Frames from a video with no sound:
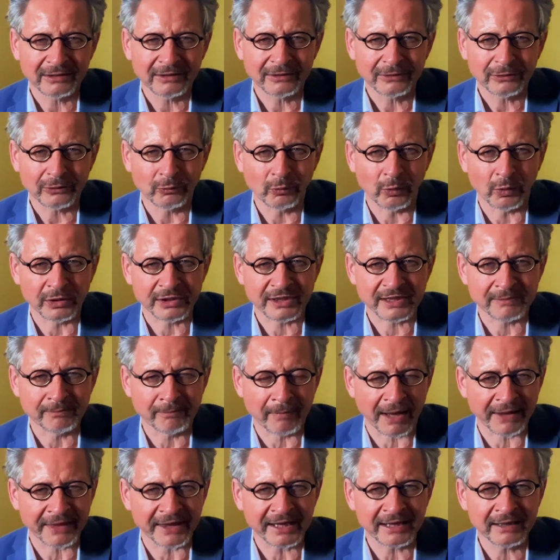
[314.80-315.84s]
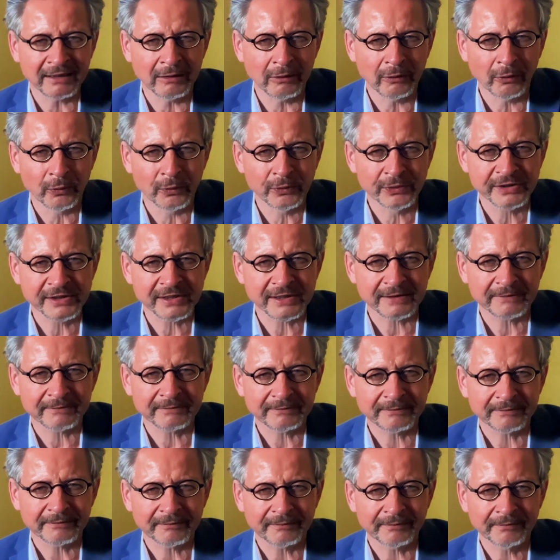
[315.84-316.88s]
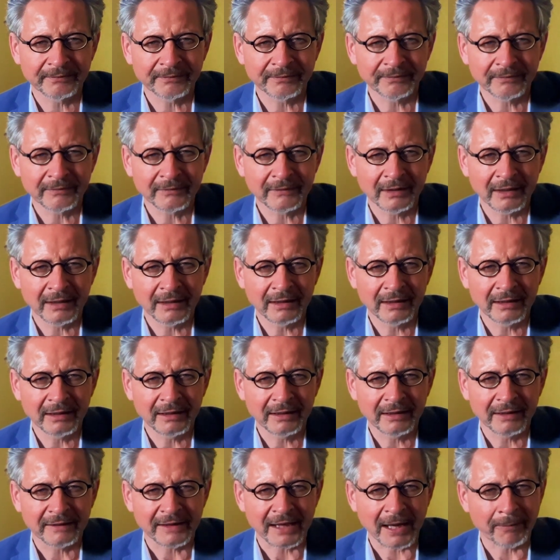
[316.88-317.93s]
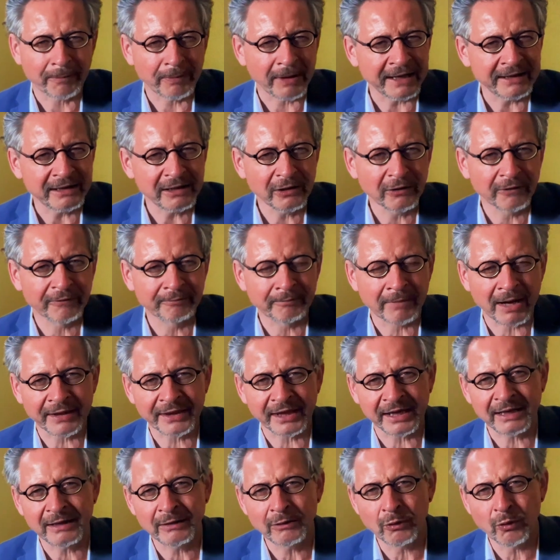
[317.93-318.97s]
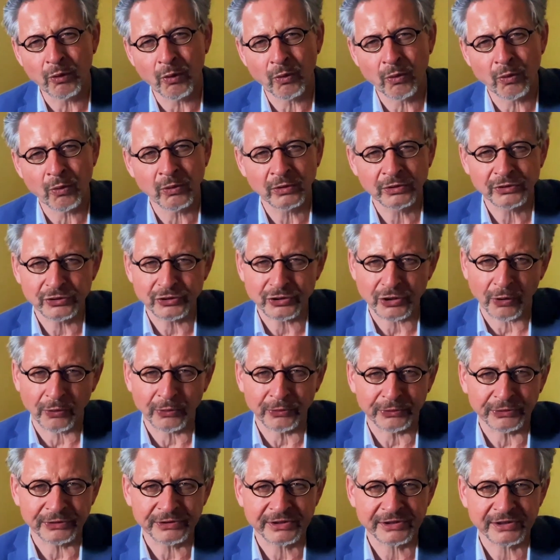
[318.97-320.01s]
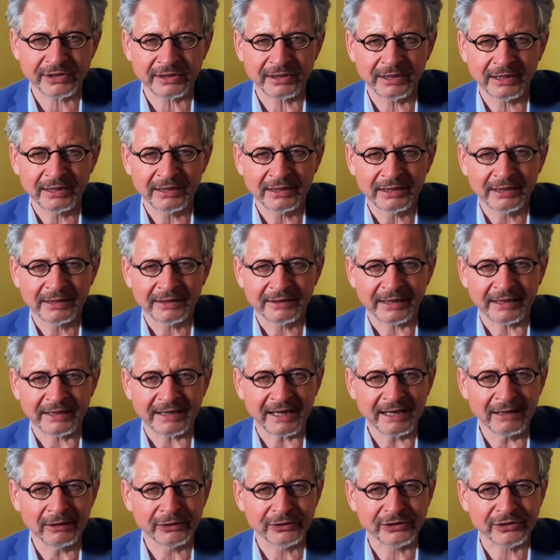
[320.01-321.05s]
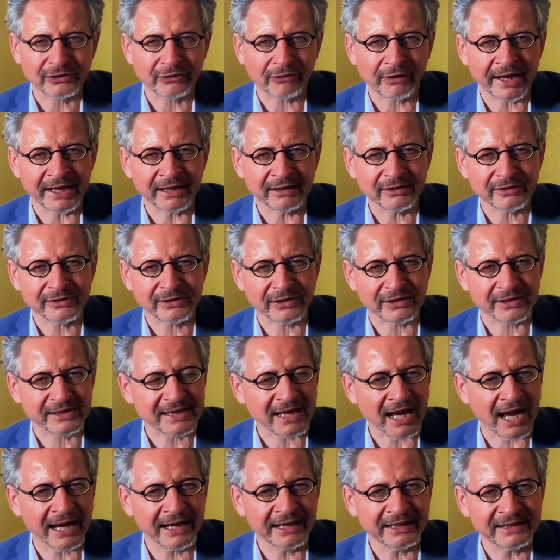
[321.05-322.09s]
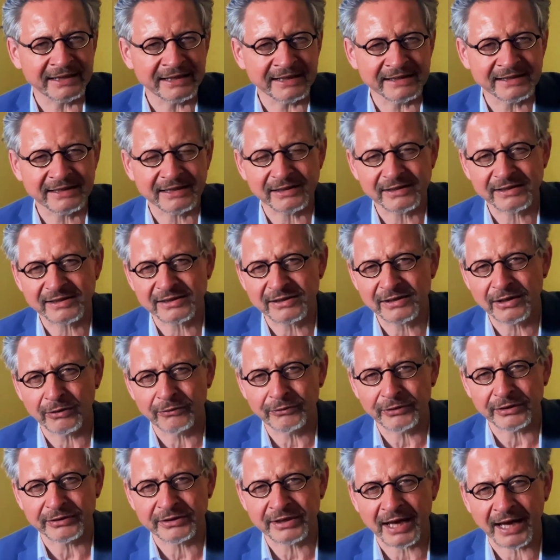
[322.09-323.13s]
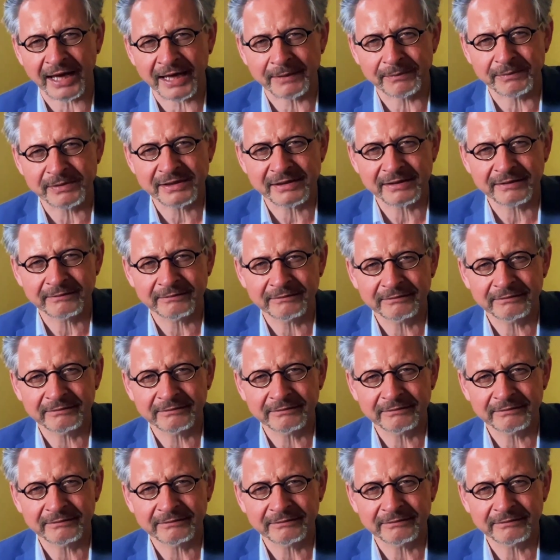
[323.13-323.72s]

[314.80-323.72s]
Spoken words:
towards mother-in-laws? There are plenty of mother-in-law jokes that illustrate society's stereotypes,